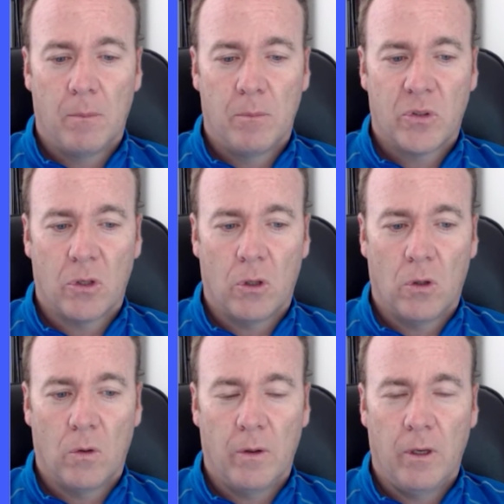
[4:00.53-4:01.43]

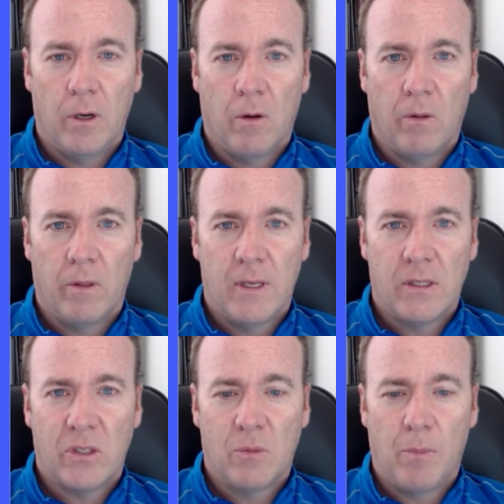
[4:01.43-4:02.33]
So
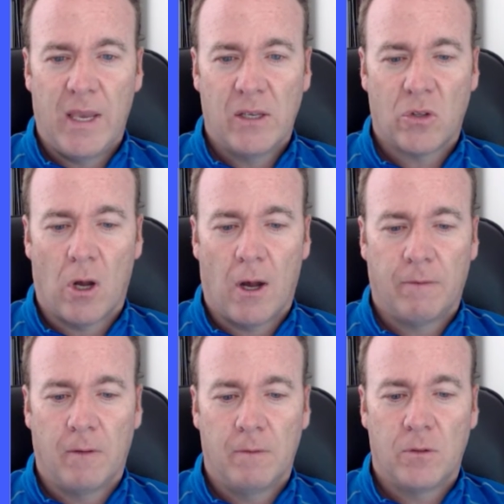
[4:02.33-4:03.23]
this is based
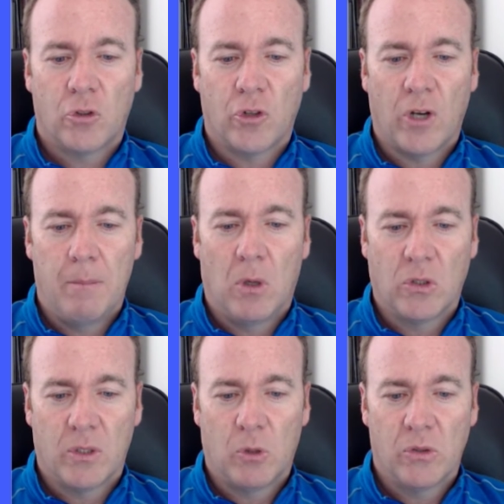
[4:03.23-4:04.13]
off of straight
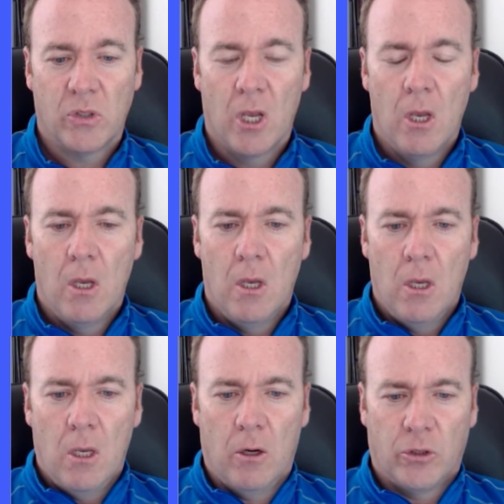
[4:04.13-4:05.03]
multiples.
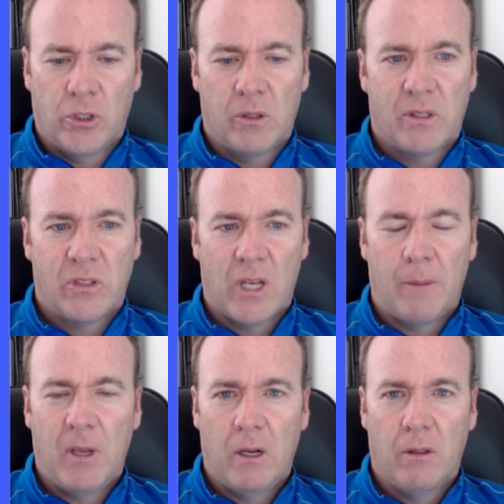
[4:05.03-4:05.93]
It shows the
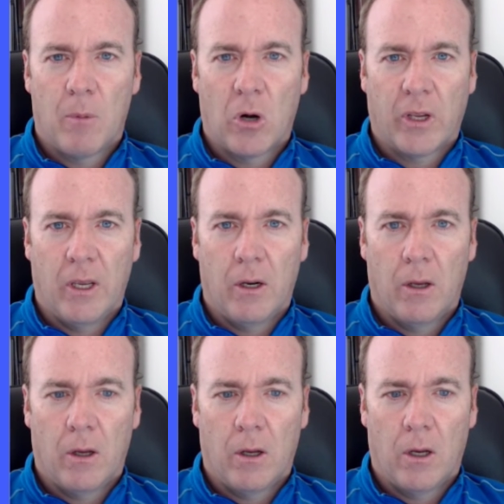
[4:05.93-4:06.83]
sentiment in the market.
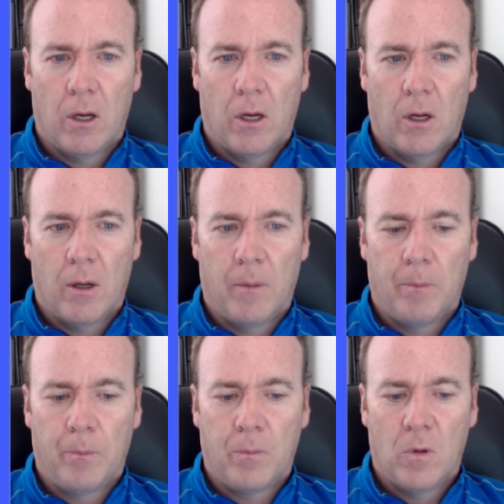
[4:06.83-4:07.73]

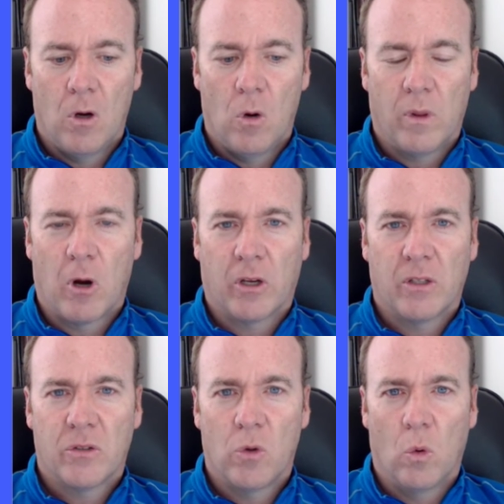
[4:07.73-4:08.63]
When the
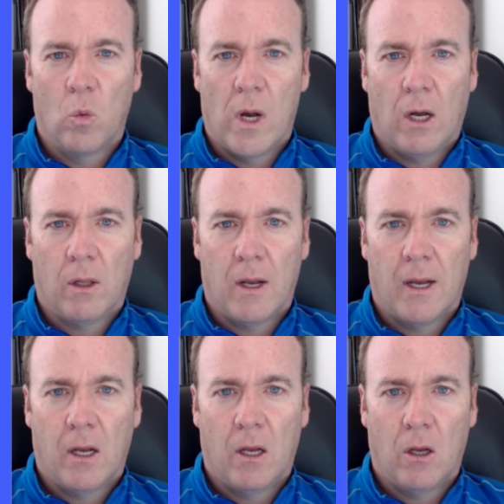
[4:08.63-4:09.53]
market's doing
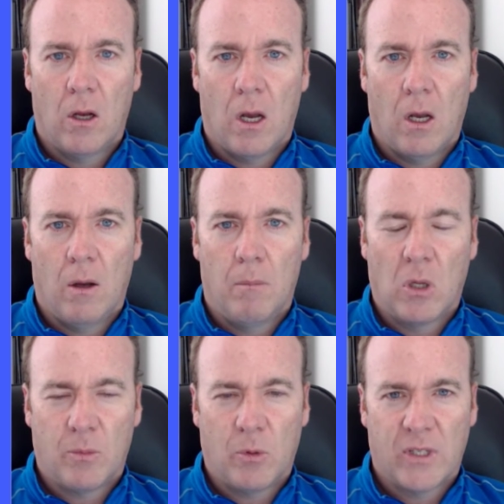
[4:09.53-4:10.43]
well,
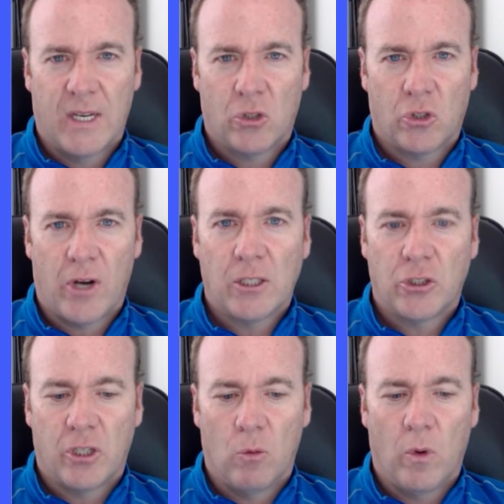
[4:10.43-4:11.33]
multiples get
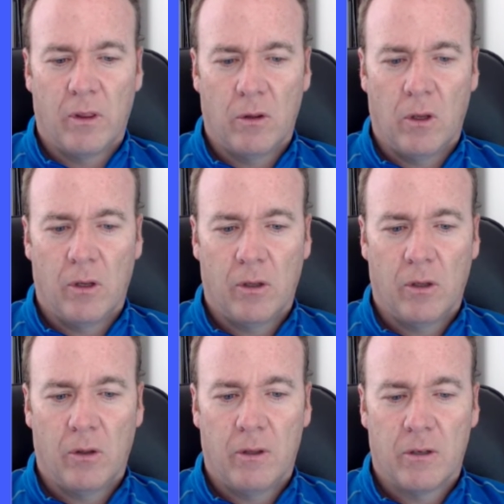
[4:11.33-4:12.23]
stretched, and when
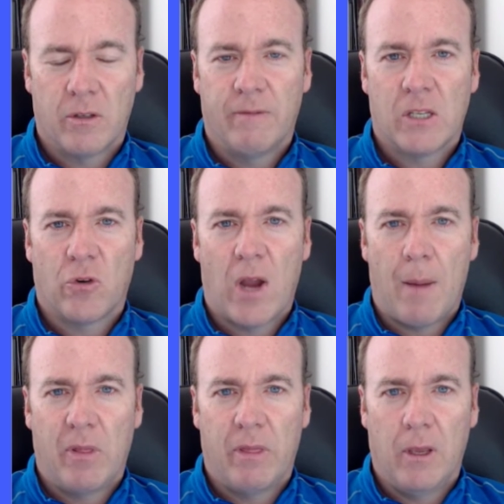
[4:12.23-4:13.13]
there's investor
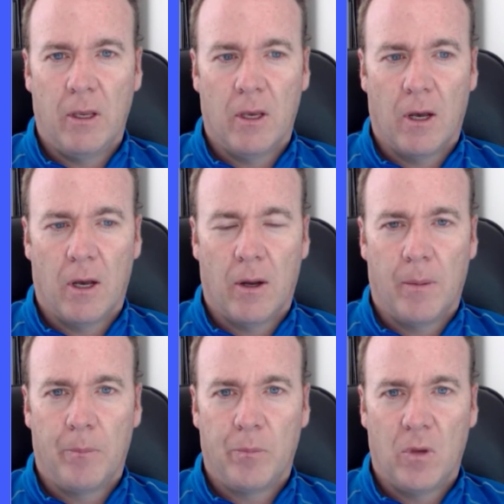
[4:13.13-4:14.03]
apathy,
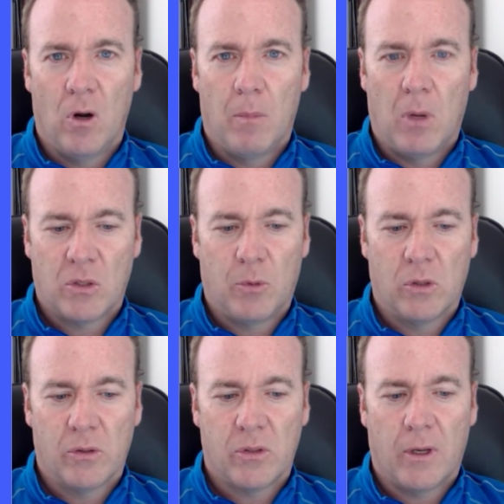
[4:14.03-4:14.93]

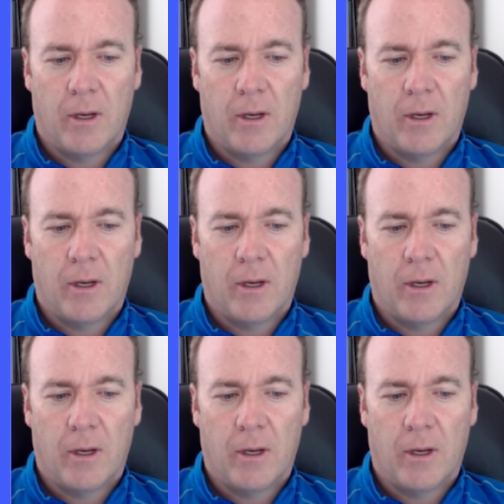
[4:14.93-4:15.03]
multiples